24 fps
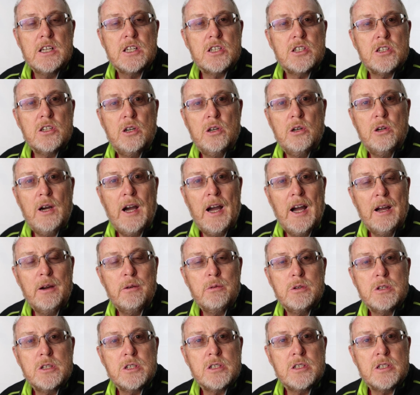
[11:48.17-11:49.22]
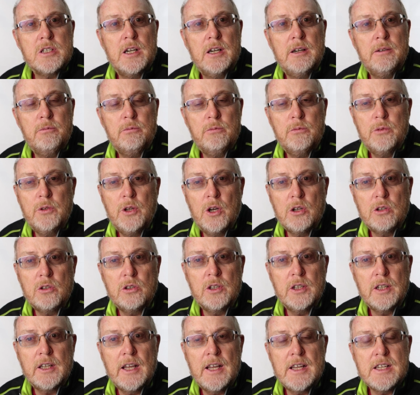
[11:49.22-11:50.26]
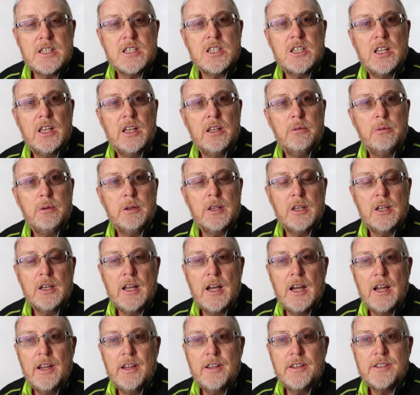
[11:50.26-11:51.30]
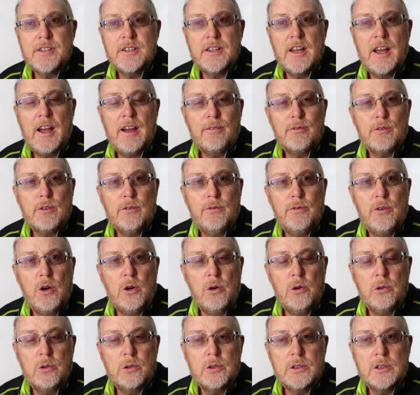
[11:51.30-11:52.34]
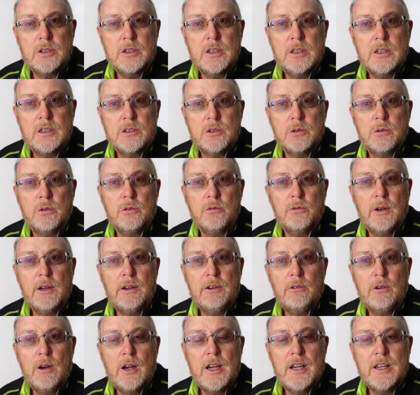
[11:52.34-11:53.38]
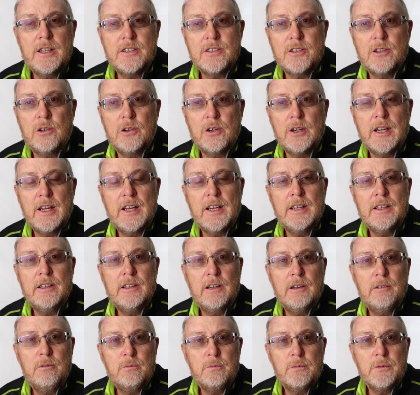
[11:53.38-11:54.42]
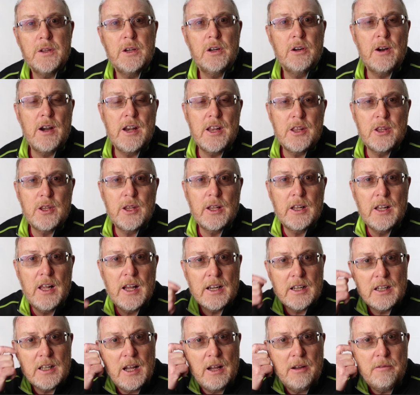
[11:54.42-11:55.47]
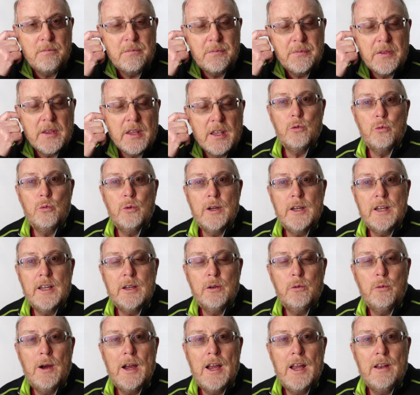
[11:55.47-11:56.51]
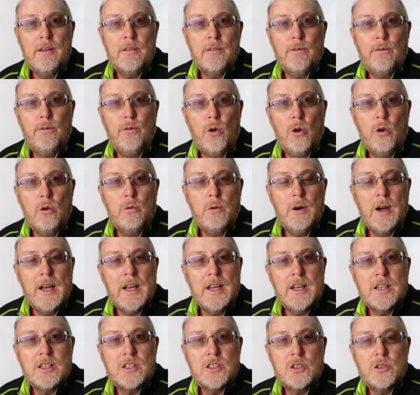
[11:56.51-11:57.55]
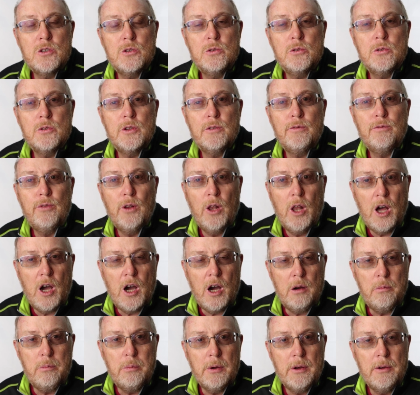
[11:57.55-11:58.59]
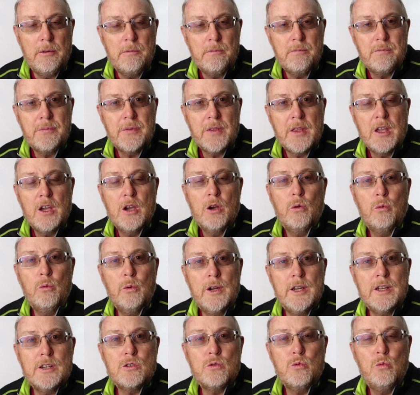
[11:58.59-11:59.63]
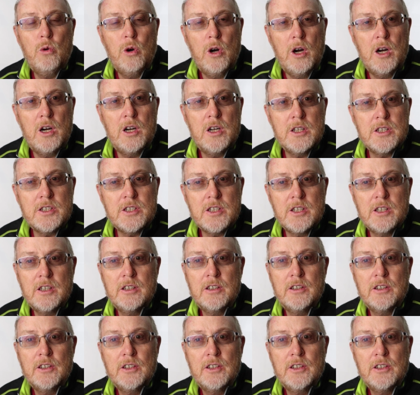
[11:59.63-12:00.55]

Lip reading: So I was not going to get silly with the nines and have to fold to a re-raise or anything like that. We went 4 ways to the flop, which was